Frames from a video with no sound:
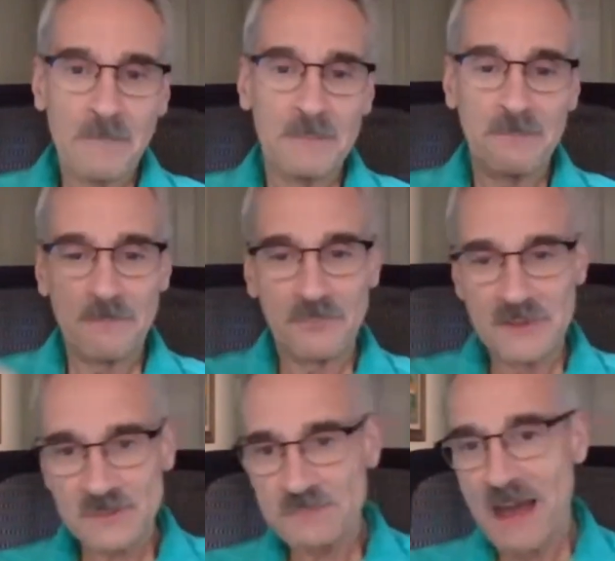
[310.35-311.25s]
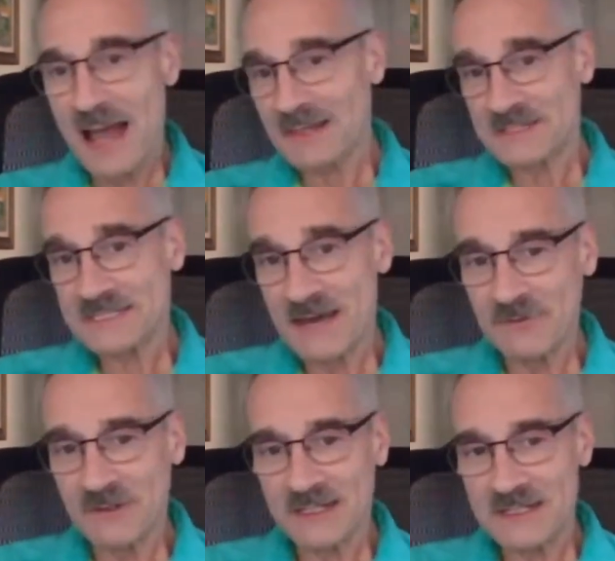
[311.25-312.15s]
But this was back in the
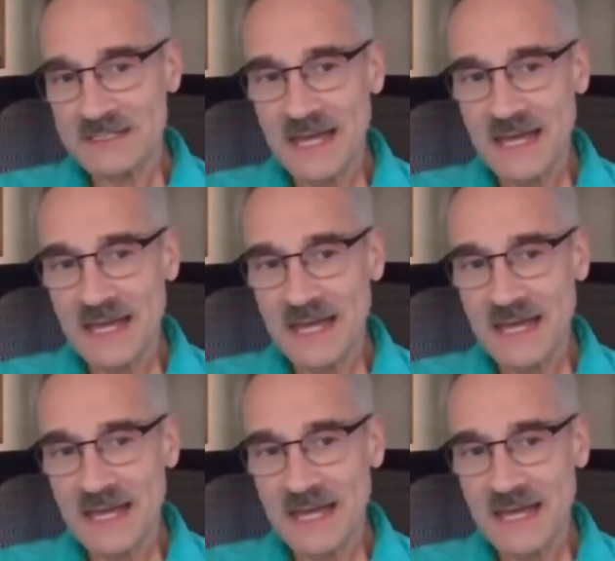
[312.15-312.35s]
seventies.